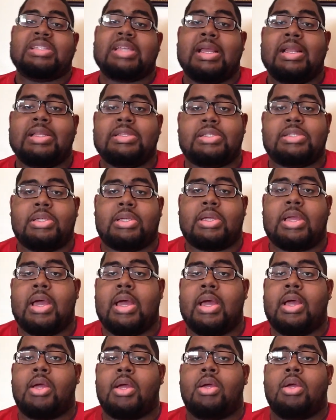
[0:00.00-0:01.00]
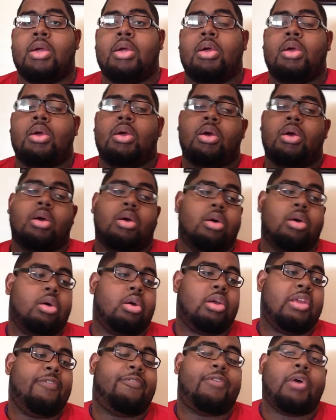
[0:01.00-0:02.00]
talented guy.
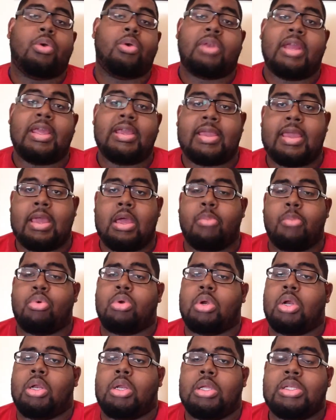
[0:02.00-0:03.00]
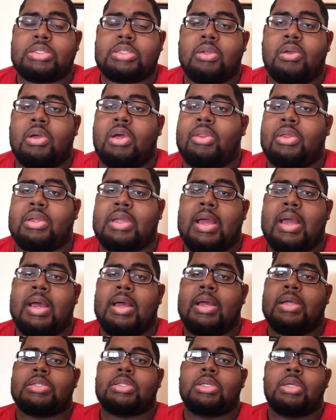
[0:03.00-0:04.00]
He fought Nate Campbell and a list of other
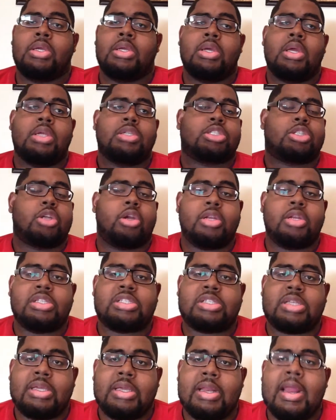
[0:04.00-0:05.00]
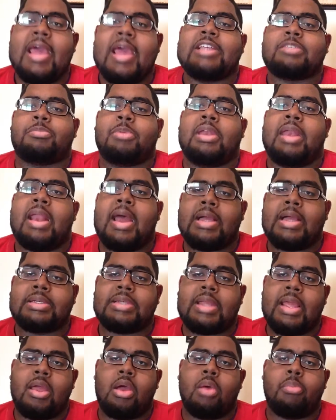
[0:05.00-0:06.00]
guys. Sturdy chin, has been knocked
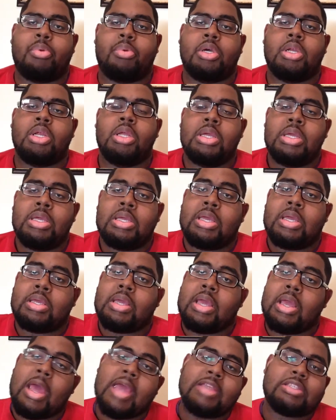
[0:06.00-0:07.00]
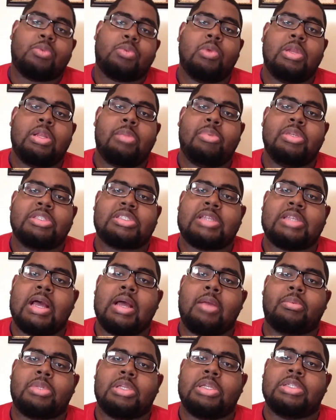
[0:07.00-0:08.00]
down, but hasn't really been
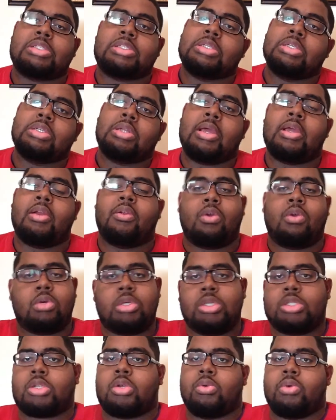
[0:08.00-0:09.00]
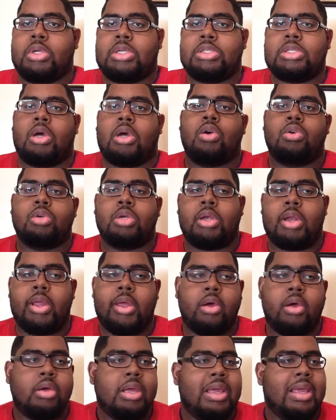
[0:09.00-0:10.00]
stopped until later on in his career. He's older
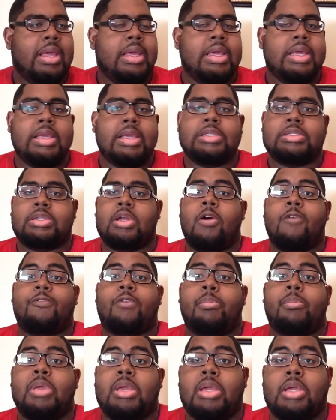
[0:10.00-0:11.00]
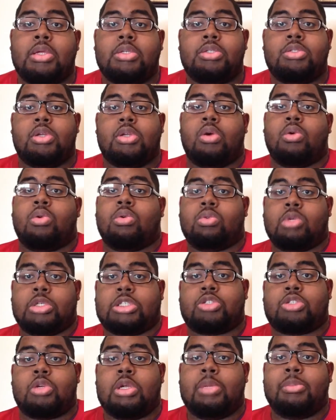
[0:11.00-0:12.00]
now. He's known for being, you know,
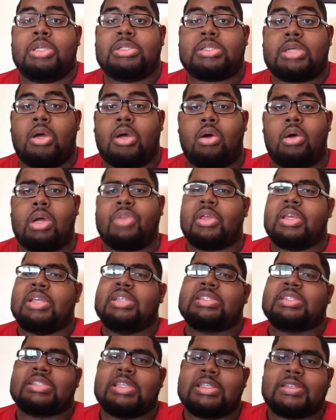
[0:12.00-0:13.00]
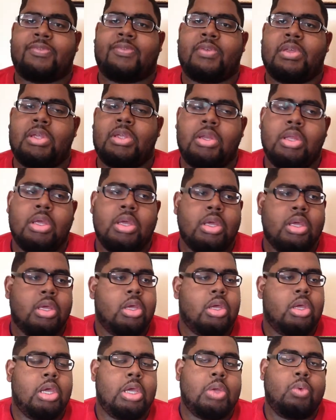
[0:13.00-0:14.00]
extremely tall. I think he's 6 feet.
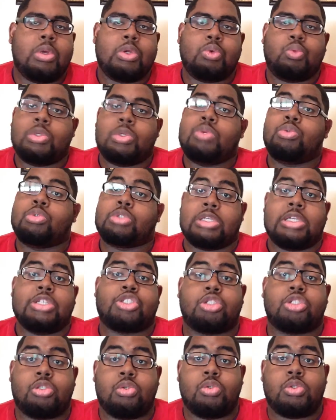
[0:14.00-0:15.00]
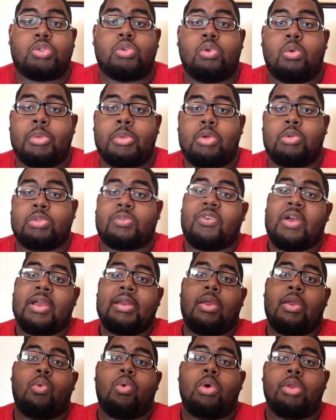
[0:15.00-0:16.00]
And when we was introduced to him, he was
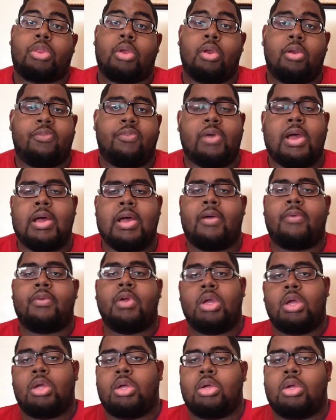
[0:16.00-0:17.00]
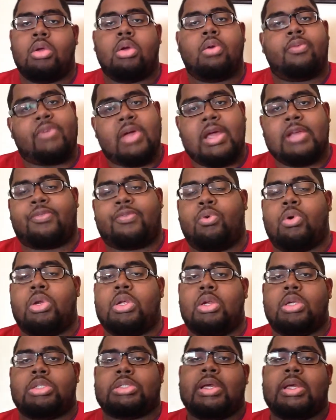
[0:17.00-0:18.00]
fighting at 135. Fast 4
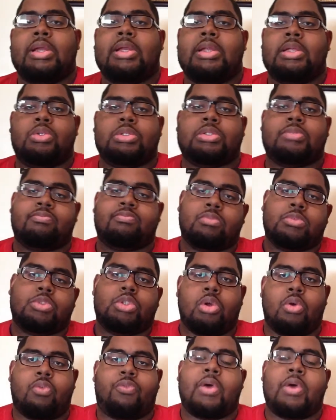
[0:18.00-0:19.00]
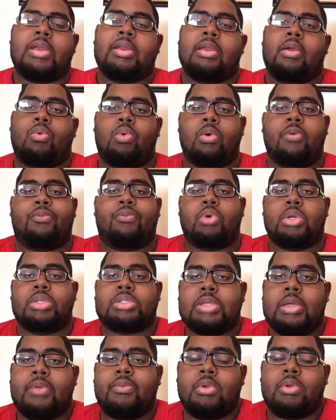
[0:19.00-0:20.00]
years later, he was, you know, fighting at
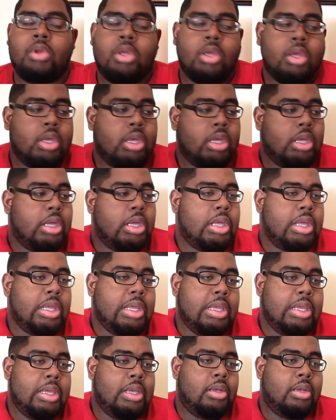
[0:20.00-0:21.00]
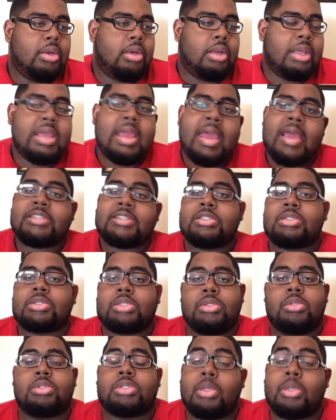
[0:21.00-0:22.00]
147. And he
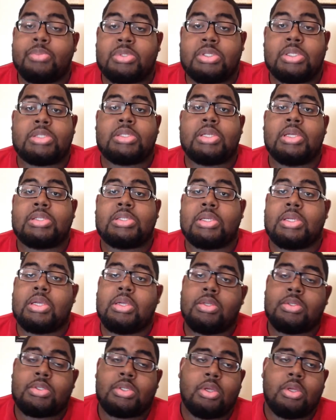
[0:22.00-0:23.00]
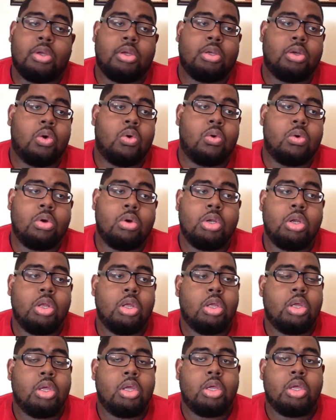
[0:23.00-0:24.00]
has some success against Horn,
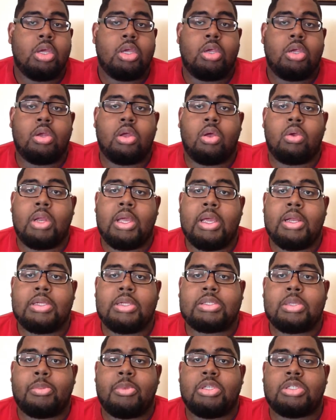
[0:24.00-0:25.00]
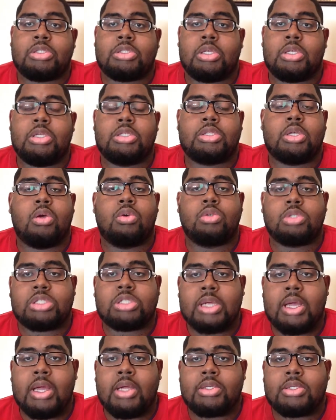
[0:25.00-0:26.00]
you know, landing some of his own
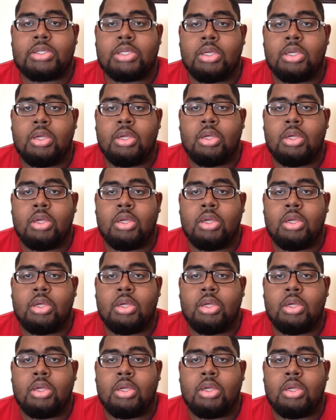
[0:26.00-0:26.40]
shots.